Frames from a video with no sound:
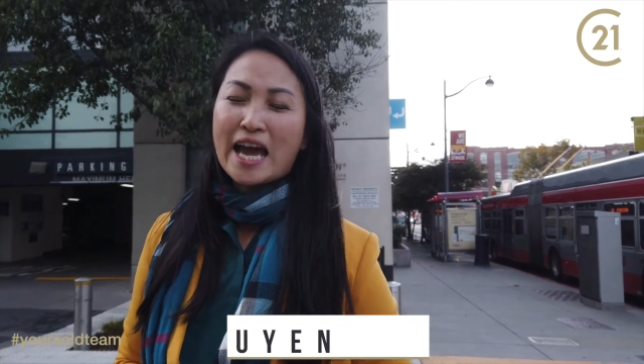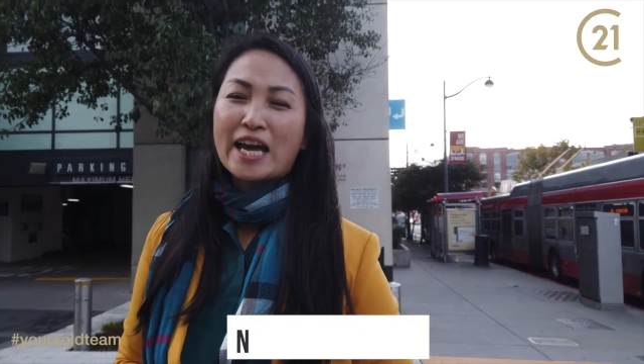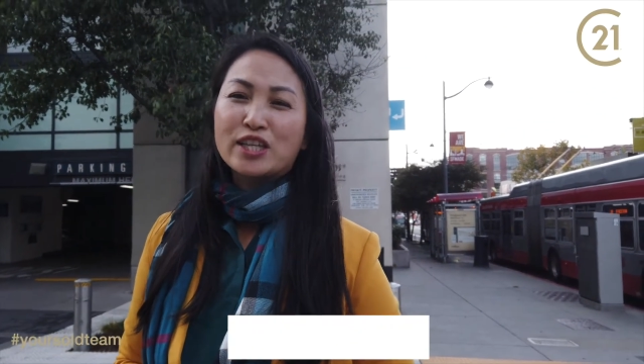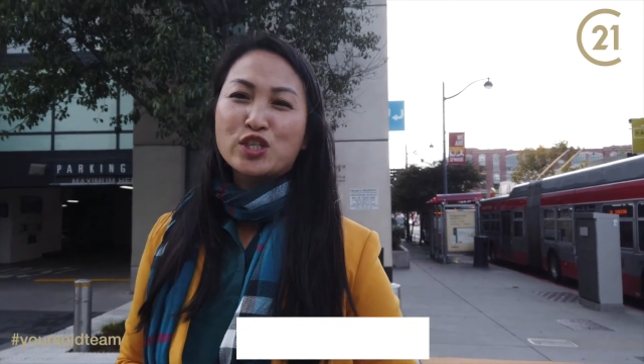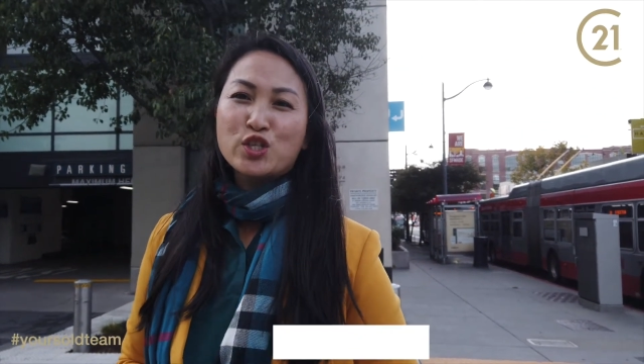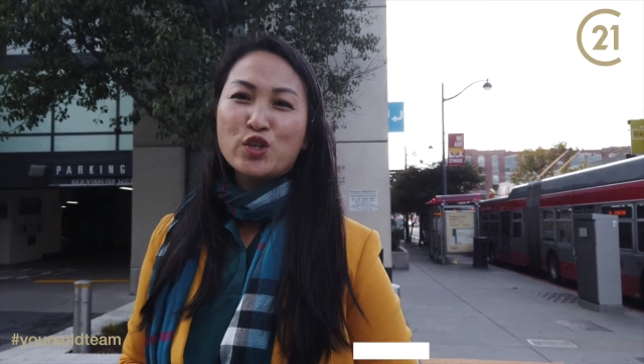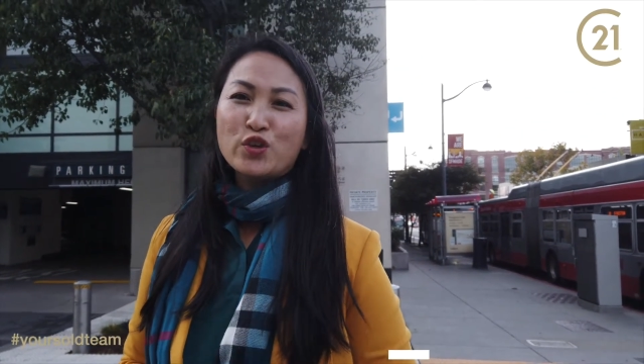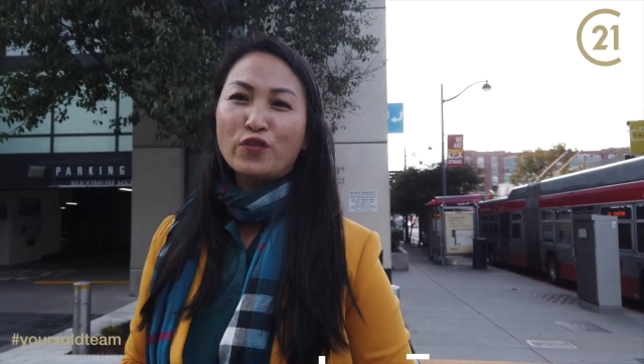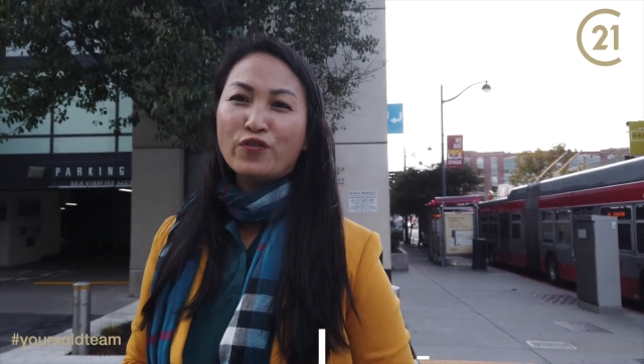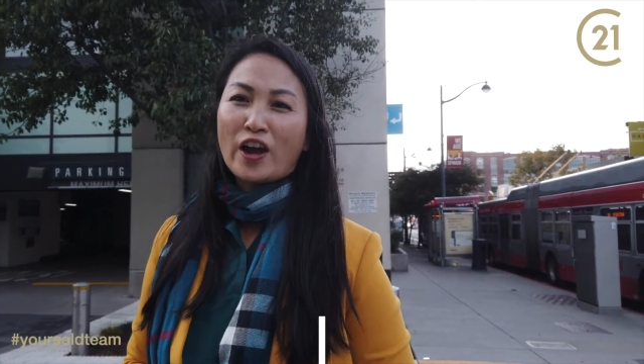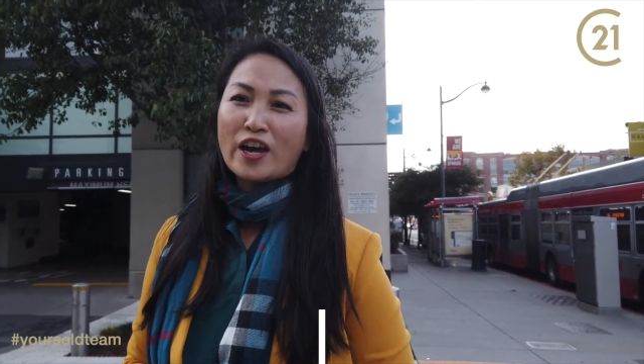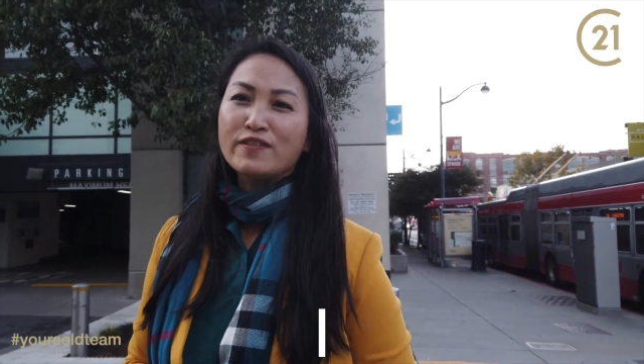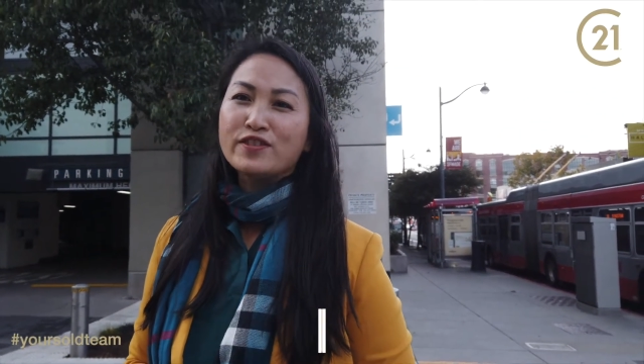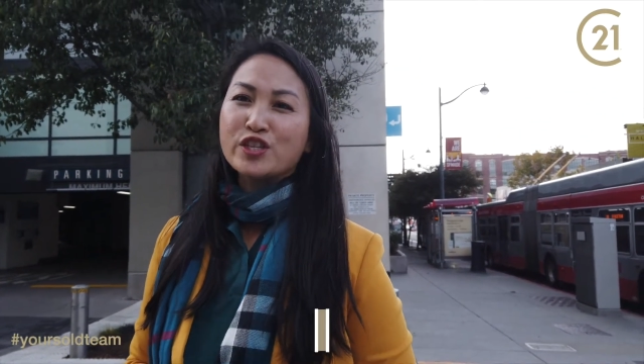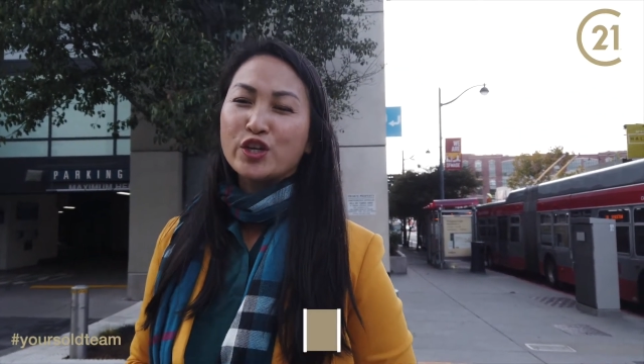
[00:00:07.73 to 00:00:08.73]
at
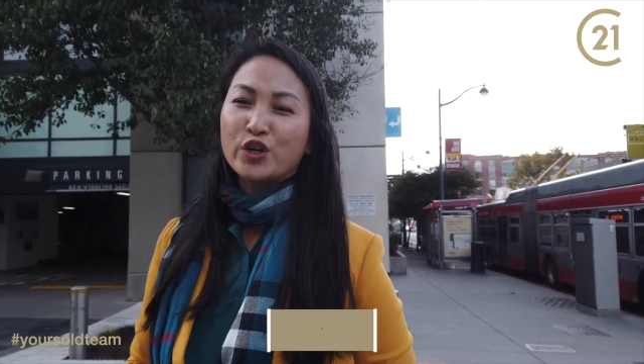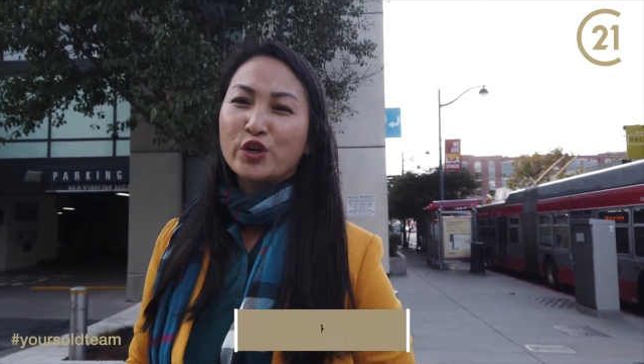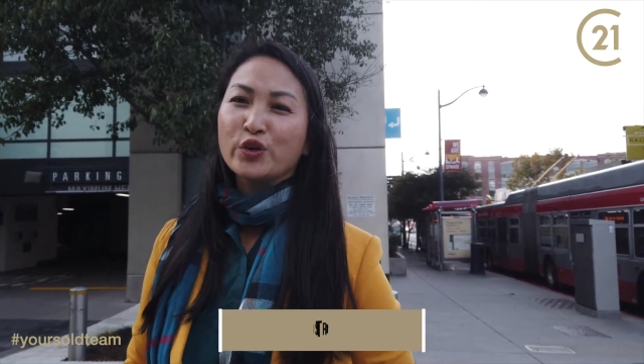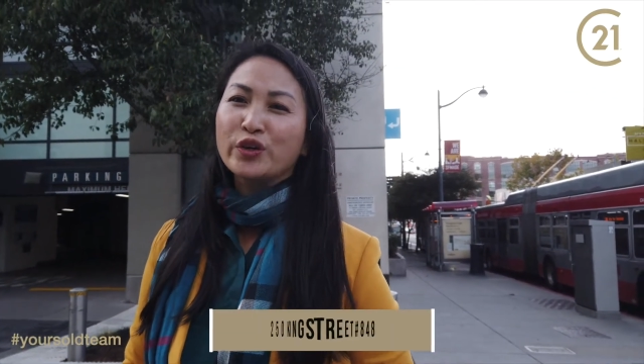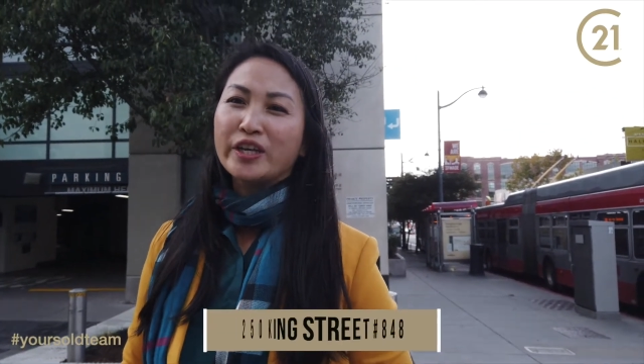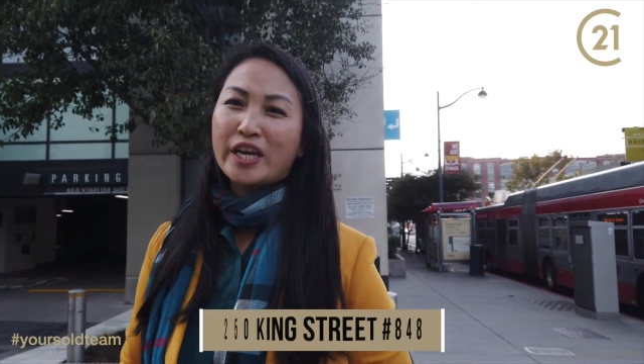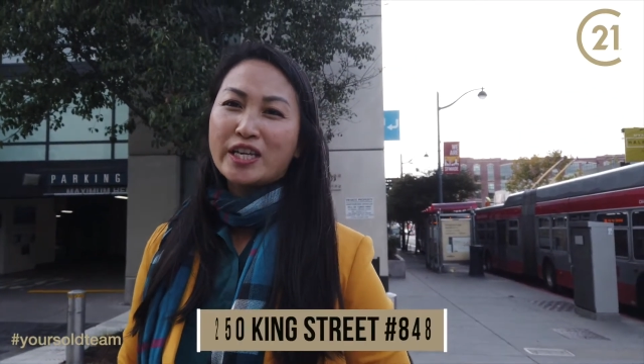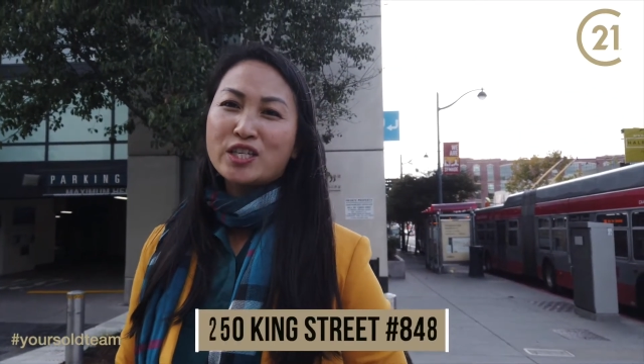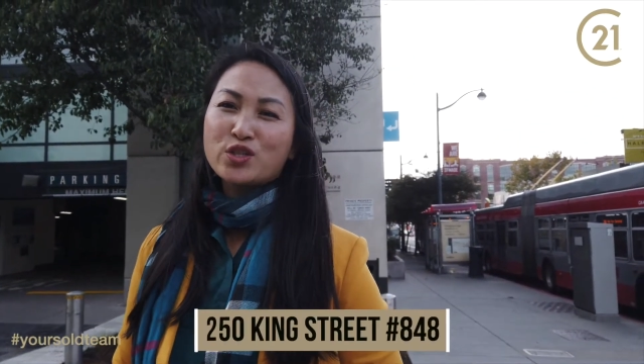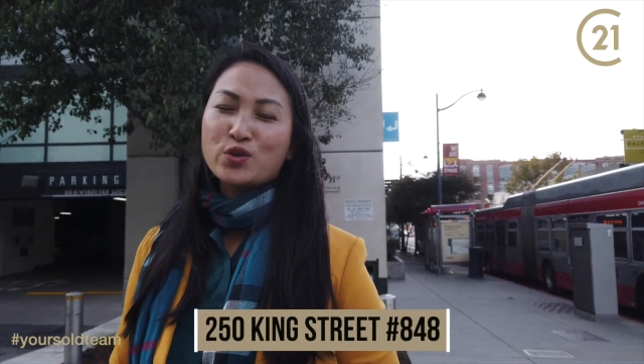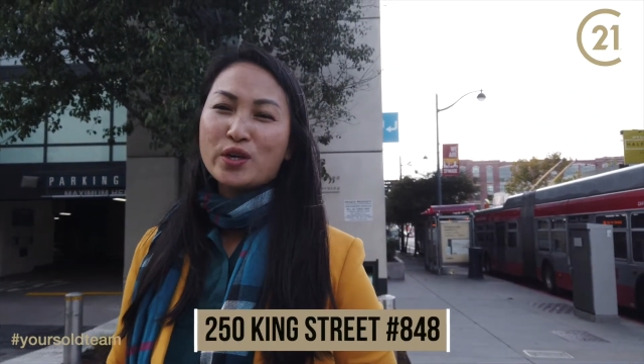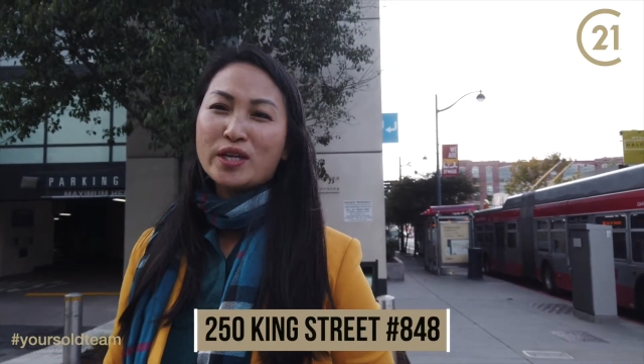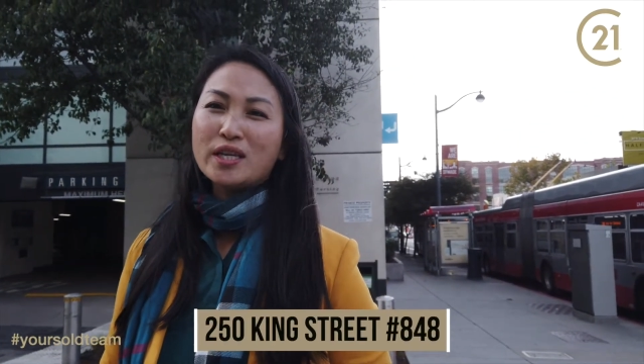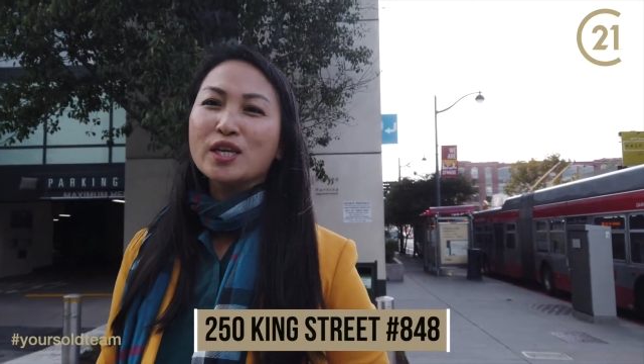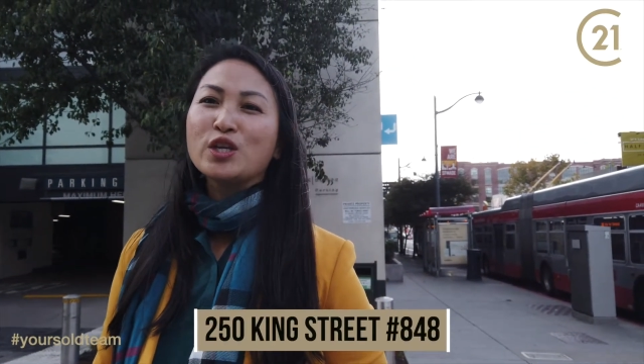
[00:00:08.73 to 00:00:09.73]
250 King Street,